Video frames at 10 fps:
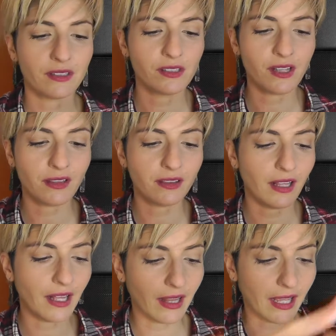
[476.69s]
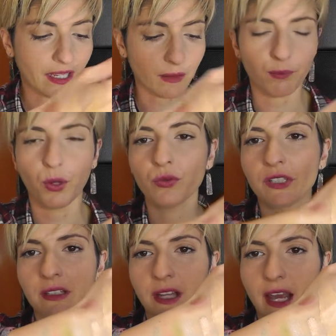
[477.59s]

It's not like a potent